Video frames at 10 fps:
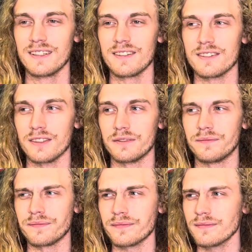So,
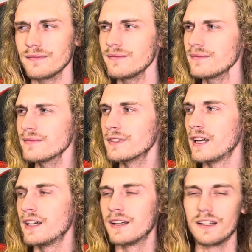
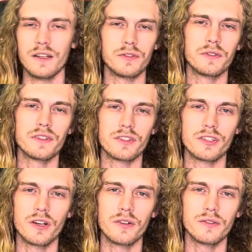if you've seen the
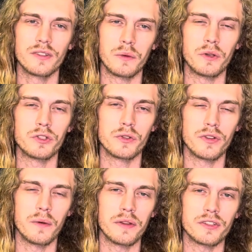show, let me know what you
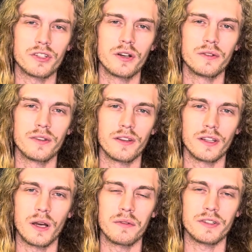thought about the show in the
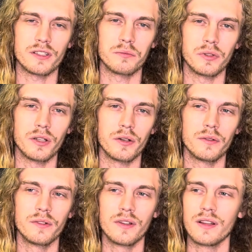comment section below.
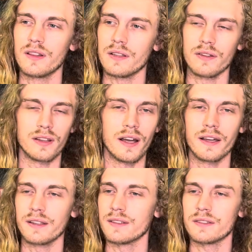Leave a like,
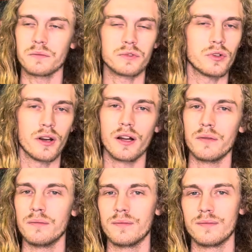subscribe,
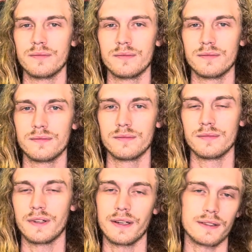and
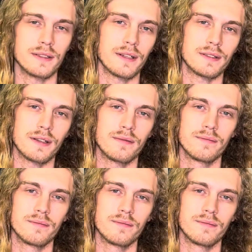I'll see you next time.